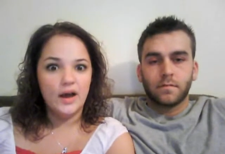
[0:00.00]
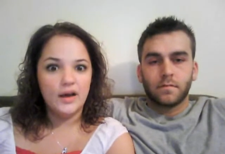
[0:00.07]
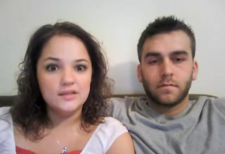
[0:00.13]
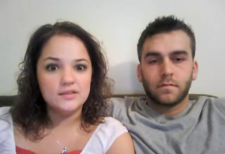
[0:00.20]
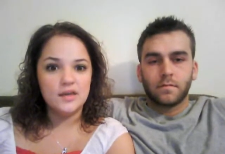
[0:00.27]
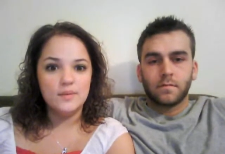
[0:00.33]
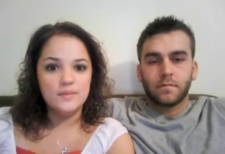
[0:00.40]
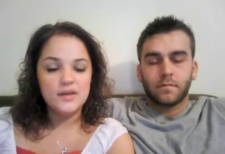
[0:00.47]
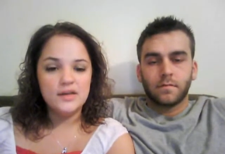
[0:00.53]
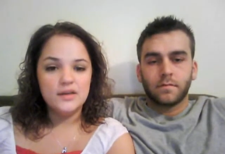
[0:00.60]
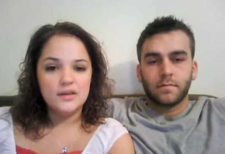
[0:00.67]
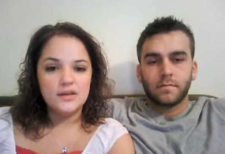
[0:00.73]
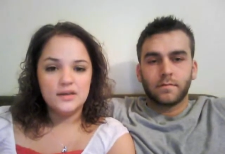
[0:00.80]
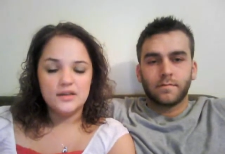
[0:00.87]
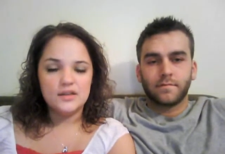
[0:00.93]
Speaker 1: awesome.
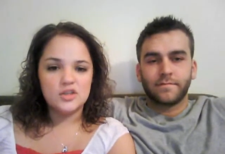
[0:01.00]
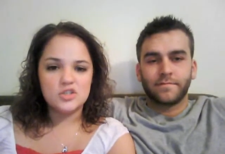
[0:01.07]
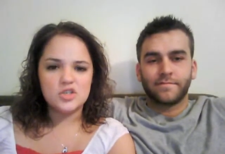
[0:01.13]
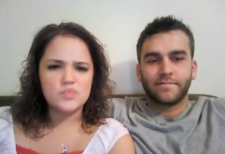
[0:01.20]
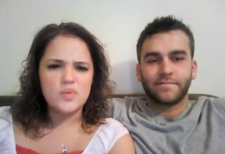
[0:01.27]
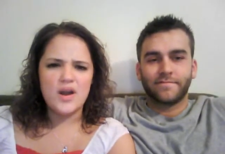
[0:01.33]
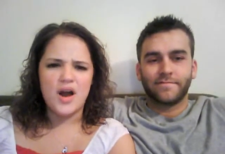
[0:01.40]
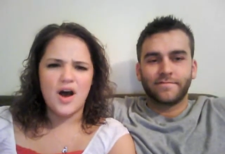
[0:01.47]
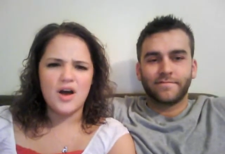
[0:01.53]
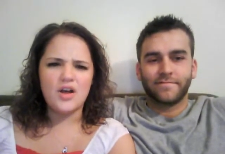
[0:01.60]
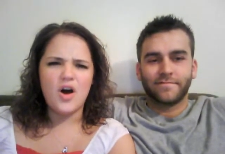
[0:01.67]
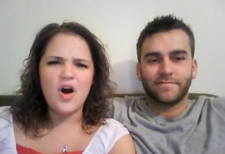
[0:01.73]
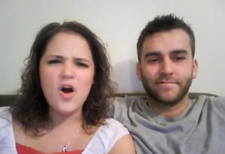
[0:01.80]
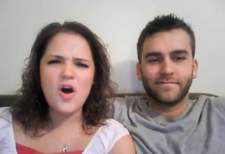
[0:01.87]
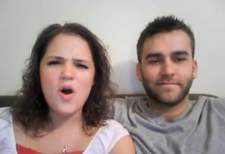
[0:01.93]
There's just been
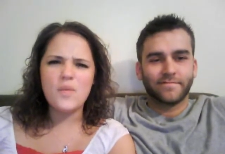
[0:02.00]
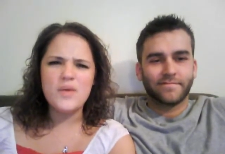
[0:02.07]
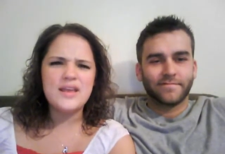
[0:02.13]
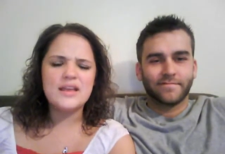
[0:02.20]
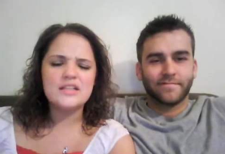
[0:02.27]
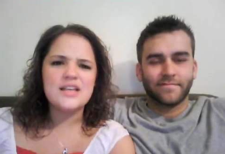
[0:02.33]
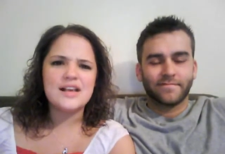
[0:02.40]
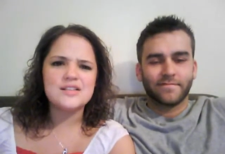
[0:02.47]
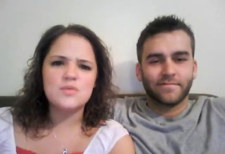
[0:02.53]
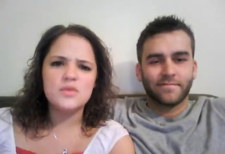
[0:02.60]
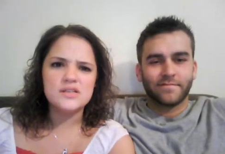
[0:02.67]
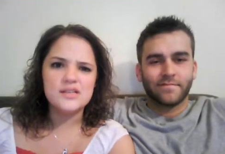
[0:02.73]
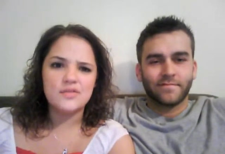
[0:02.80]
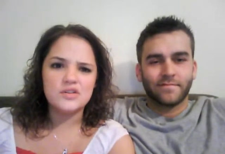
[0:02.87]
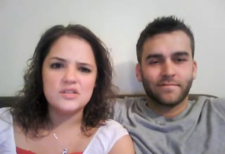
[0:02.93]
Oh, we get
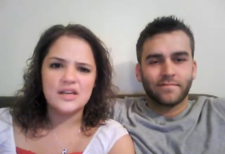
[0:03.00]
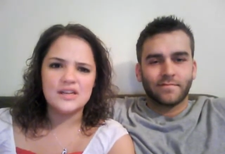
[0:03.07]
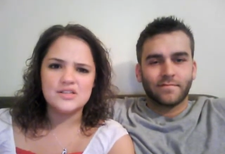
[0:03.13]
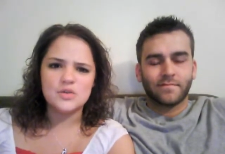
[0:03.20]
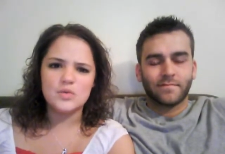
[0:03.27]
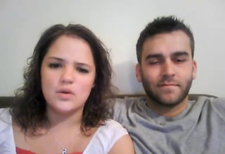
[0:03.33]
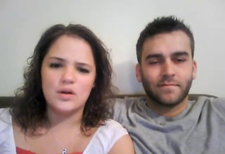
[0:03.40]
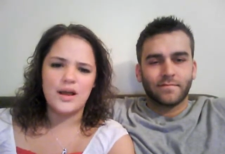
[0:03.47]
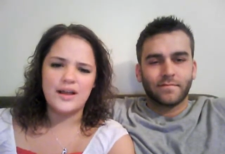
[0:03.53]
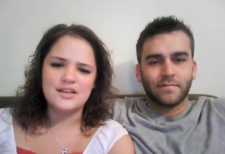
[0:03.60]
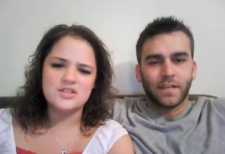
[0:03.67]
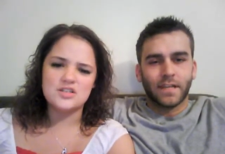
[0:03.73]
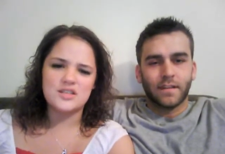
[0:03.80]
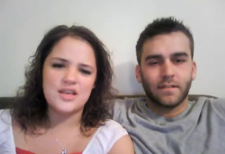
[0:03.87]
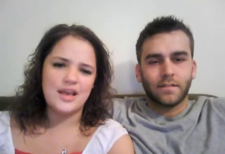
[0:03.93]
testimonies every day in school. I
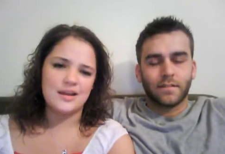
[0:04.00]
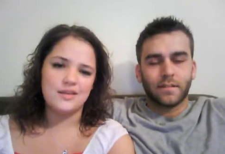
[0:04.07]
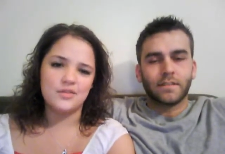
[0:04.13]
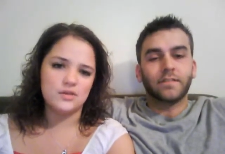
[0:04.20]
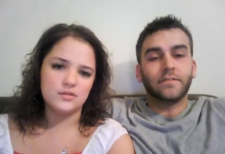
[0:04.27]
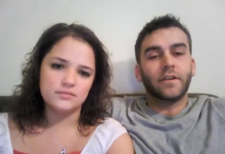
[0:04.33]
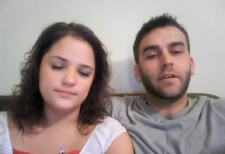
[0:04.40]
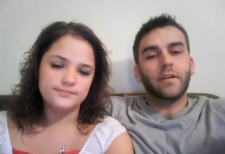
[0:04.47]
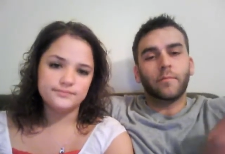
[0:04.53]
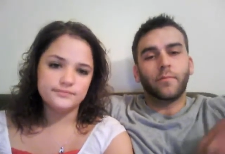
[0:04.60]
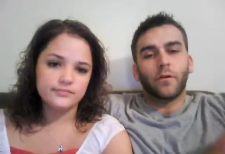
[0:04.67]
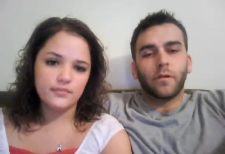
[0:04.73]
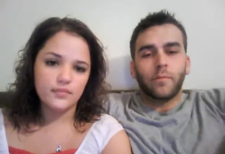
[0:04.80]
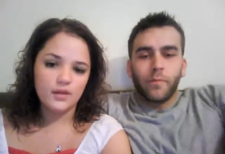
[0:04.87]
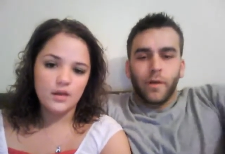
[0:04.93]
just yeah. can't even. It's a
Speaker 2: very
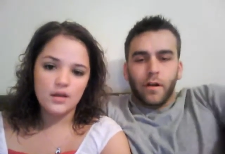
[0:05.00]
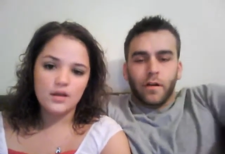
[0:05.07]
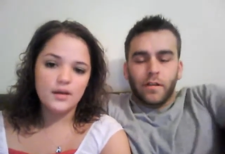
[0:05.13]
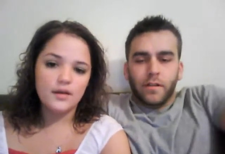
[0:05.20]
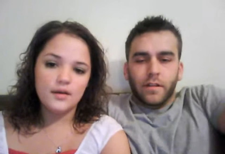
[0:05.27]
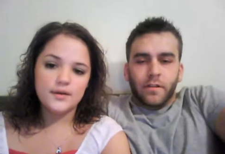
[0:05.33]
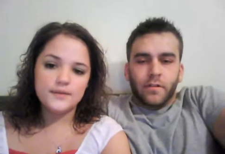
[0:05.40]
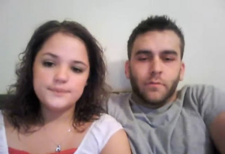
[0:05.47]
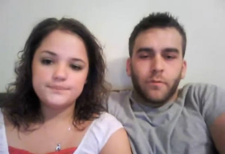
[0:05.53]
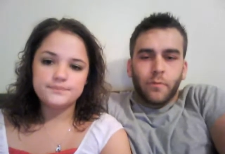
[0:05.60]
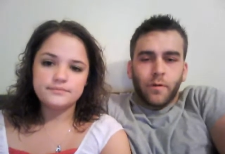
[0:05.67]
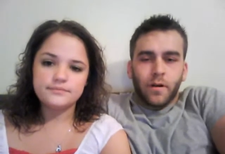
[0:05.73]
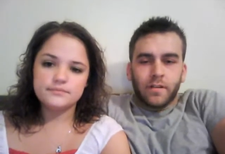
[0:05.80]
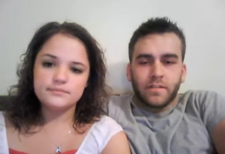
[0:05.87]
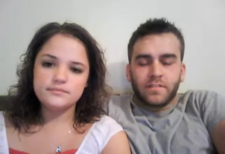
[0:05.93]
important part. You know, we
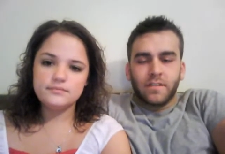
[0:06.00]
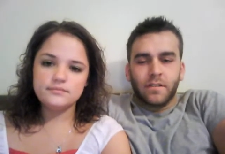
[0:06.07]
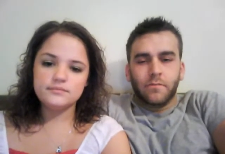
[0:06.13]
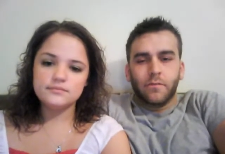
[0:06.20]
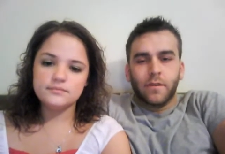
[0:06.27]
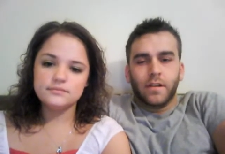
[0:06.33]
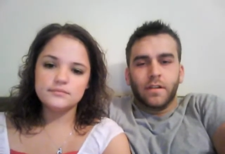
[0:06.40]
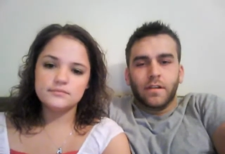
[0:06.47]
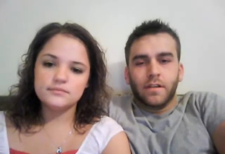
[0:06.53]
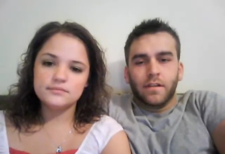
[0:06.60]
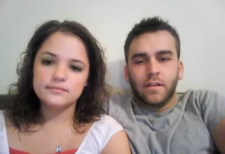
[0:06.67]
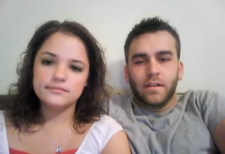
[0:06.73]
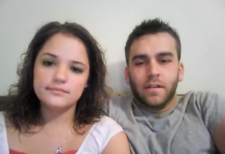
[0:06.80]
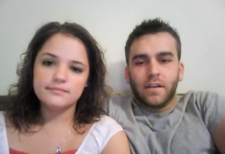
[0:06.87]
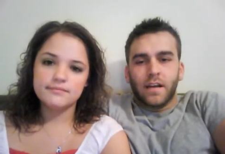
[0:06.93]
want to see what
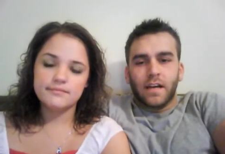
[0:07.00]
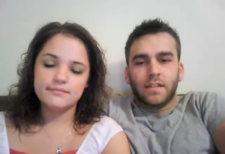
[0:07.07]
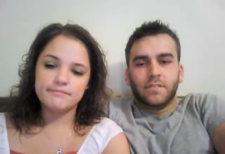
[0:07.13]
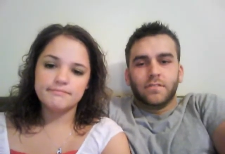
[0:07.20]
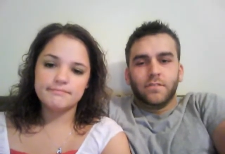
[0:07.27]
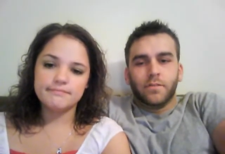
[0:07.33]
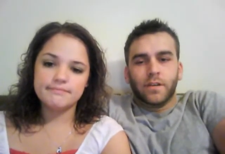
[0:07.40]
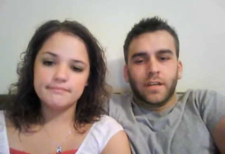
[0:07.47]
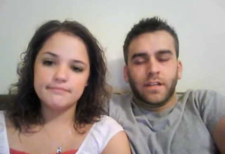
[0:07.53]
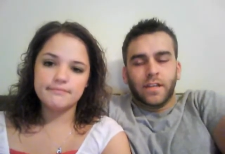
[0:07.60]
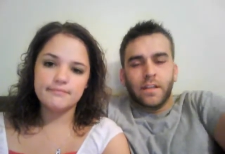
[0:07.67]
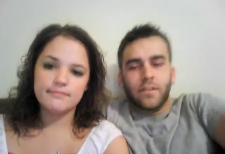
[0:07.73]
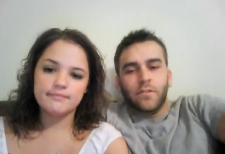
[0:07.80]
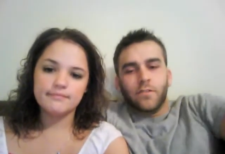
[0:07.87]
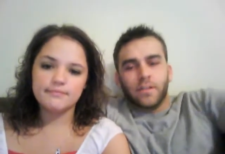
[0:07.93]
God's doing, and
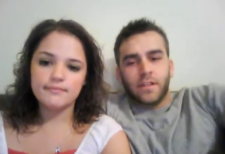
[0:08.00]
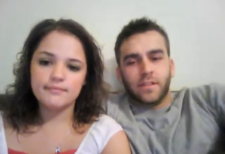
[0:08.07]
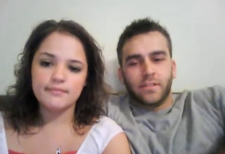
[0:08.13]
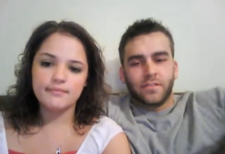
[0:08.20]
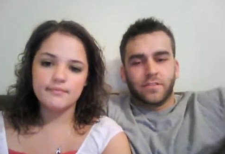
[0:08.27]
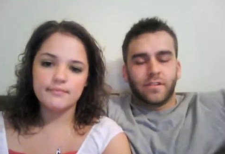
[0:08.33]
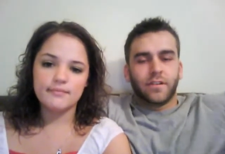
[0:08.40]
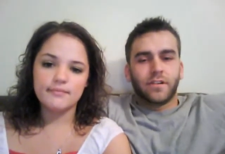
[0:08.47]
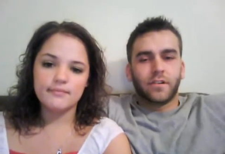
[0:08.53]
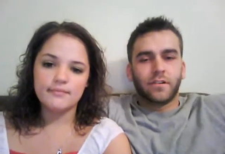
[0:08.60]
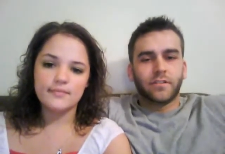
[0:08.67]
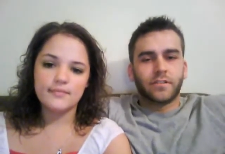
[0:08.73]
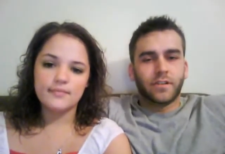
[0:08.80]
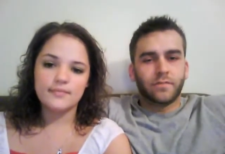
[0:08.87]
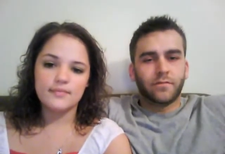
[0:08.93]
they know that it's just
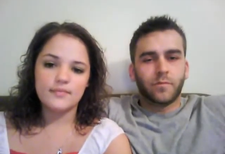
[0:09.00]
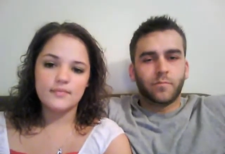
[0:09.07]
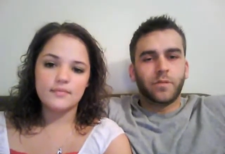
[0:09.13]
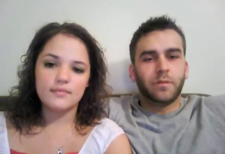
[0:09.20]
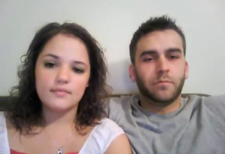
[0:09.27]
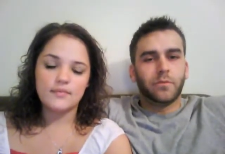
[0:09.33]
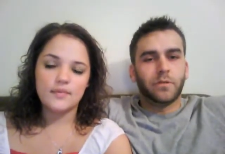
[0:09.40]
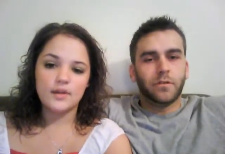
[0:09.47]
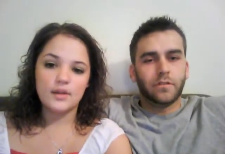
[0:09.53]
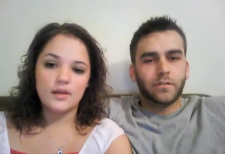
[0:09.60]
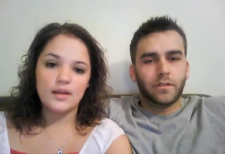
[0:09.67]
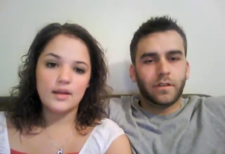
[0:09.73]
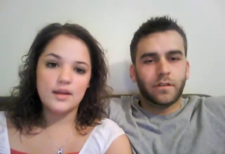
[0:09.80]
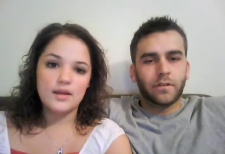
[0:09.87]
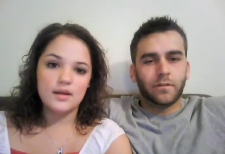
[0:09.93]
encouraging for people.
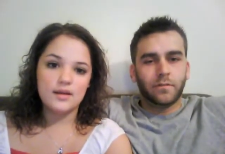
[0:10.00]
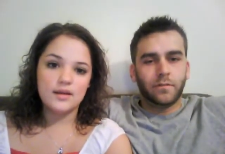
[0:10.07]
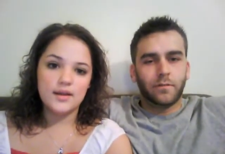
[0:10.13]
You know,